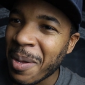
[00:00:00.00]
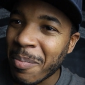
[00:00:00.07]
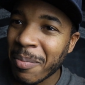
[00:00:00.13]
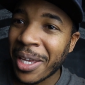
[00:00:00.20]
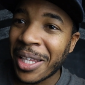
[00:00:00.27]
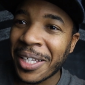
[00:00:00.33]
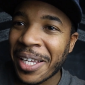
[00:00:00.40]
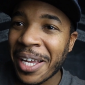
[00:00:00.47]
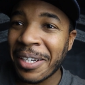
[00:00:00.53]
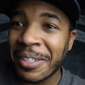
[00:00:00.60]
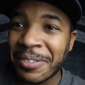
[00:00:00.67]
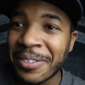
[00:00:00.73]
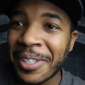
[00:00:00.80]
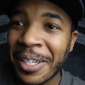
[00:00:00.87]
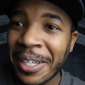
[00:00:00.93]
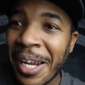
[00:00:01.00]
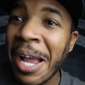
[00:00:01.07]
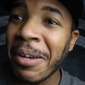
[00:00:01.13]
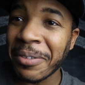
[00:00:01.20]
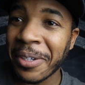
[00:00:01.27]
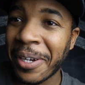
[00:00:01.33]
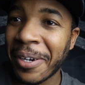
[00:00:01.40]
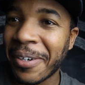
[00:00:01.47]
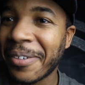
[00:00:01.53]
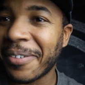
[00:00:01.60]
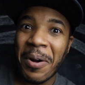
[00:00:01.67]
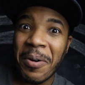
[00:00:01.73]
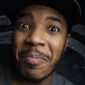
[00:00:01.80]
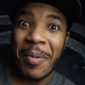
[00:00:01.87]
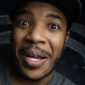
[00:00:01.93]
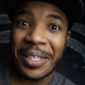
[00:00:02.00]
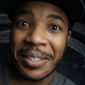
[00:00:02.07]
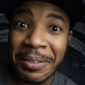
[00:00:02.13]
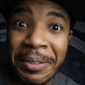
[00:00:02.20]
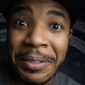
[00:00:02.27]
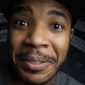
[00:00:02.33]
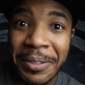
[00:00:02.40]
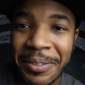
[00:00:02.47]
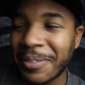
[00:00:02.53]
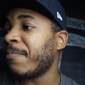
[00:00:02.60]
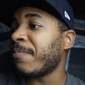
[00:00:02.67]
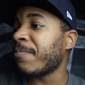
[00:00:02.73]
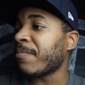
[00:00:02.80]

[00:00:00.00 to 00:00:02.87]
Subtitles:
Belly kind of sticking out there. Oh my goodness.